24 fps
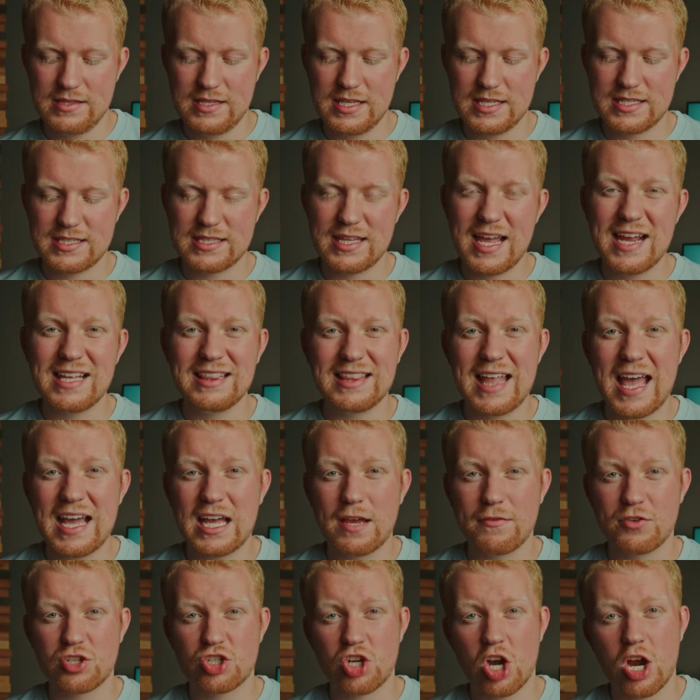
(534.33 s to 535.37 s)
the slight
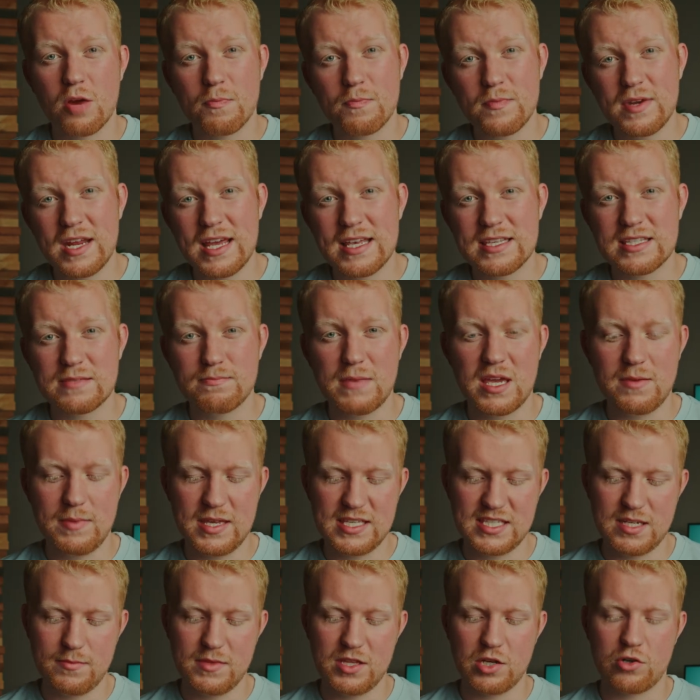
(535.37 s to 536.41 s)
lack of sharpness,
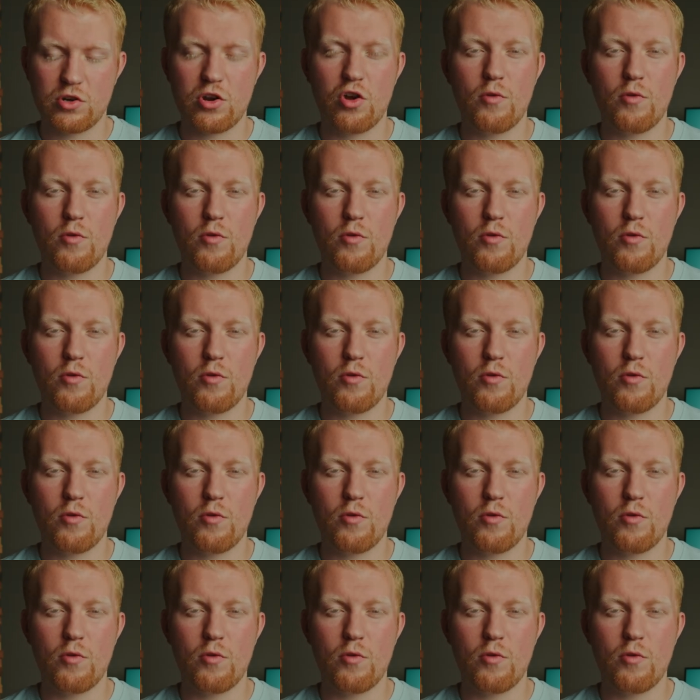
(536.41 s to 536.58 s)
maybe some of the